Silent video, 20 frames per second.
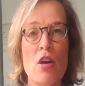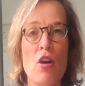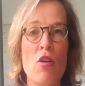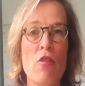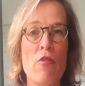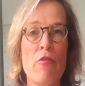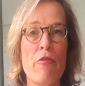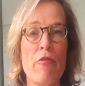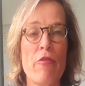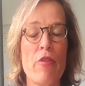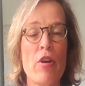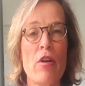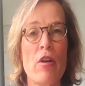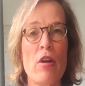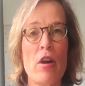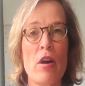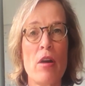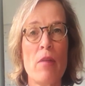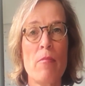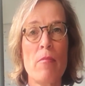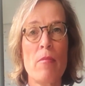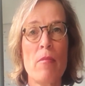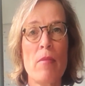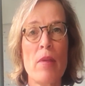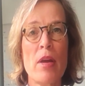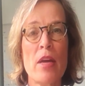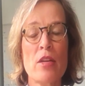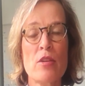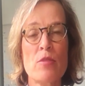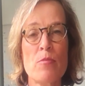of
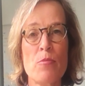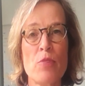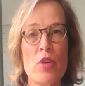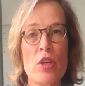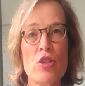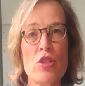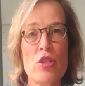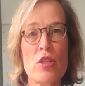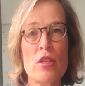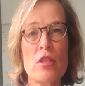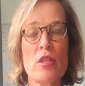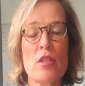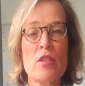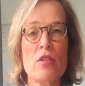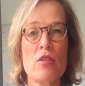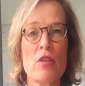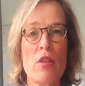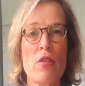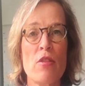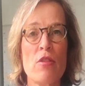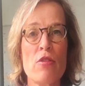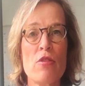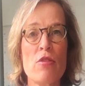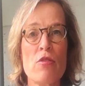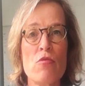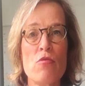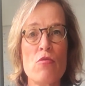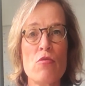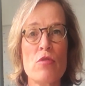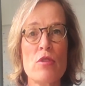expressions and
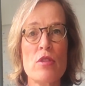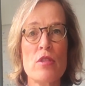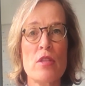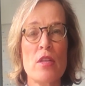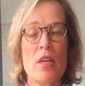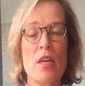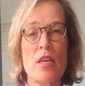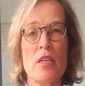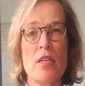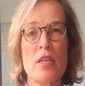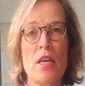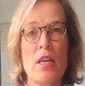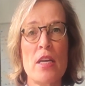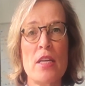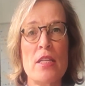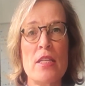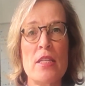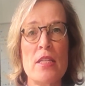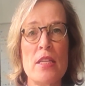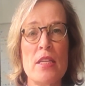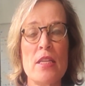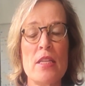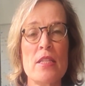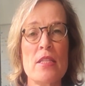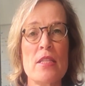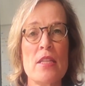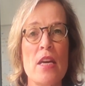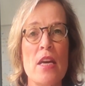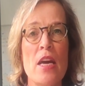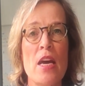thoughts and
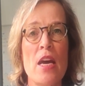ideas